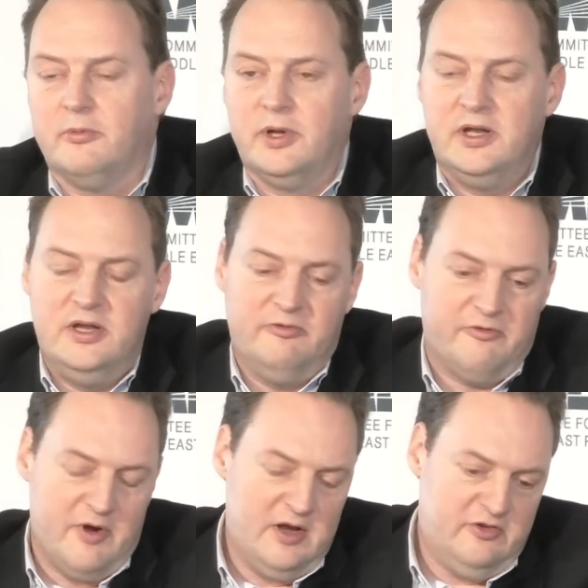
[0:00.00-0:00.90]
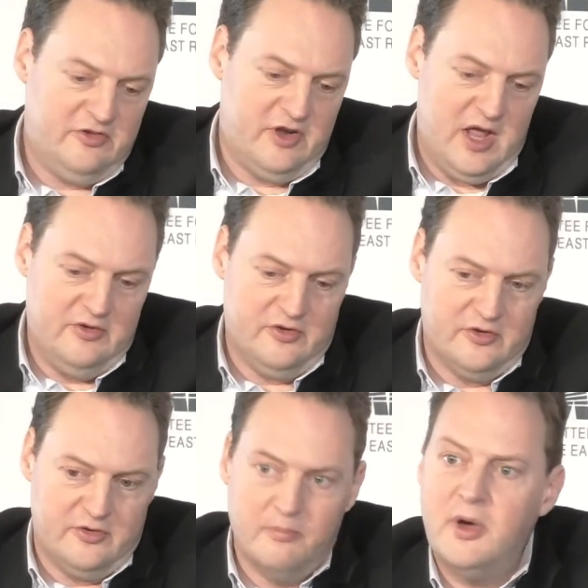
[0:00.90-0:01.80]
When the French
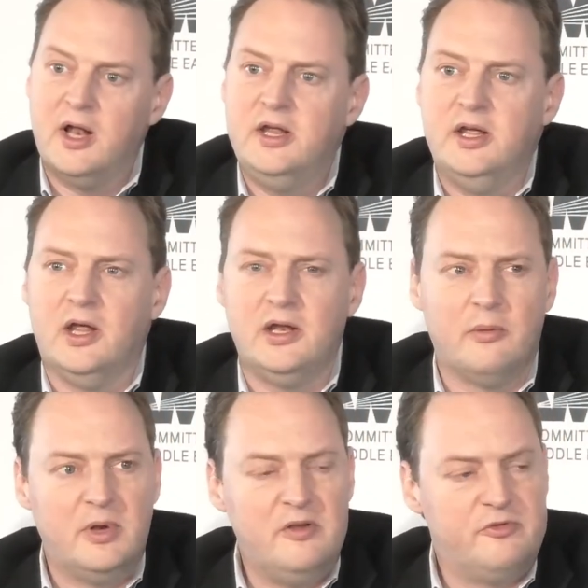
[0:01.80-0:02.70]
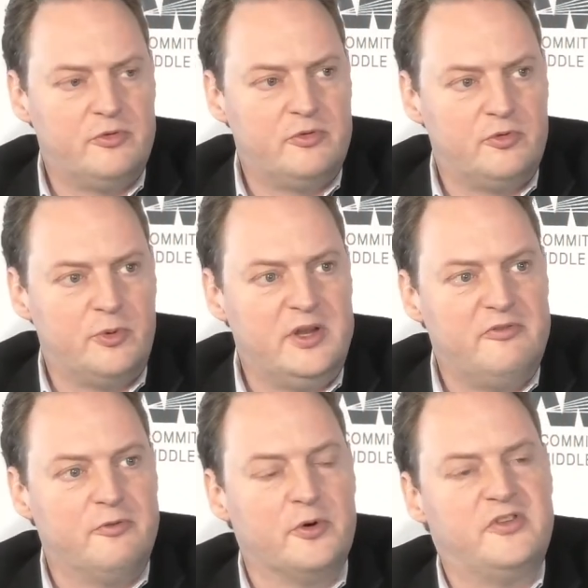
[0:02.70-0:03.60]
entered Mali in, I believe,
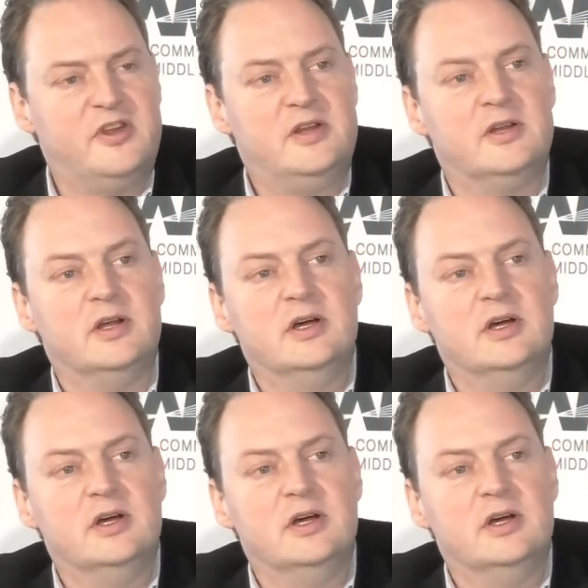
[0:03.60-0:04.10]
2014,